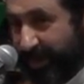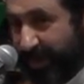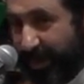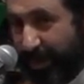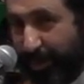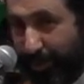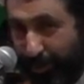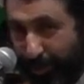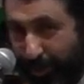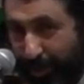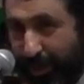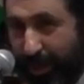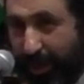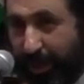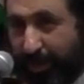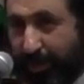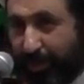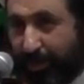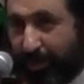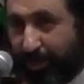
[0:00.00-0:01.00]
In
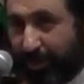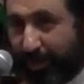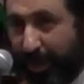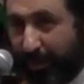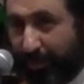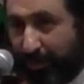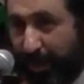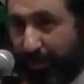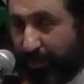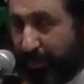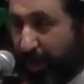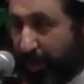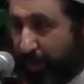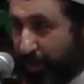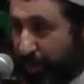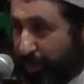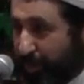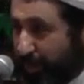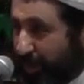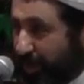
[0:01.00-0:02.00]
dunya, you know, sometimes we are
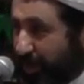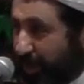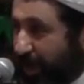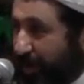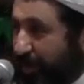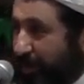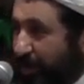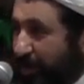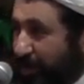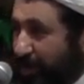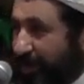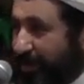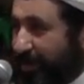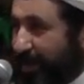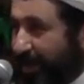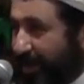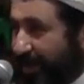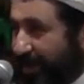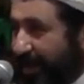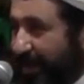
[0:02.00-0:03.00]
put in conditions
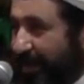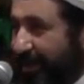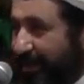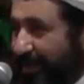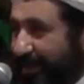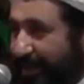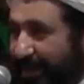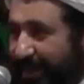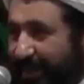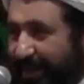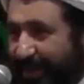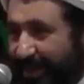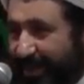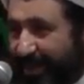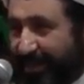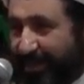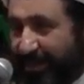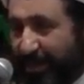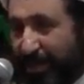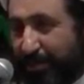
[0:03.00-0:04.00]
like hell,
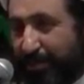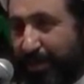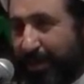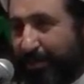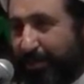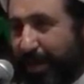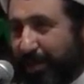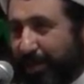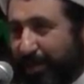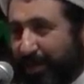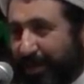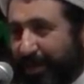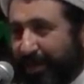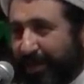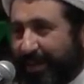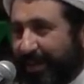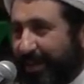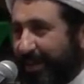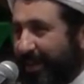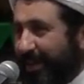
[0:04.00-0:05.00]
which is much
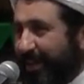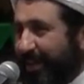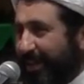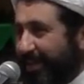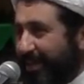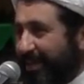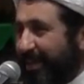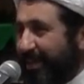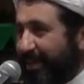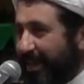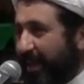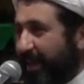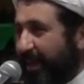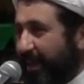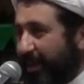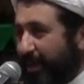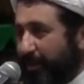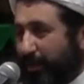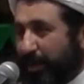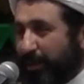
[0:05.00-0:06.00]
easier than
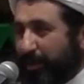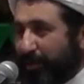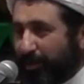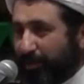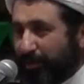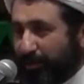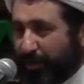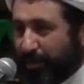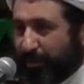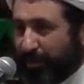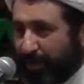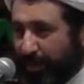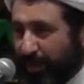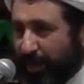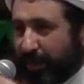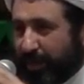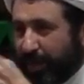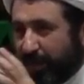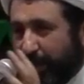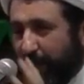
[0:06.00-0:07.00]
hell, but you know, we
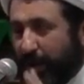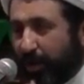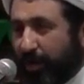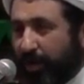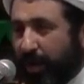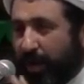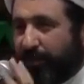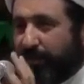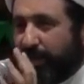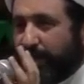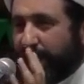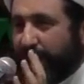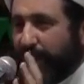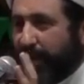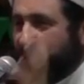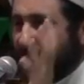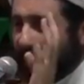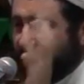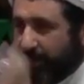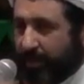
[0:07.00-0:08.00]
think that our life is
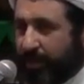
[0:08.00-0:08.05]
hell.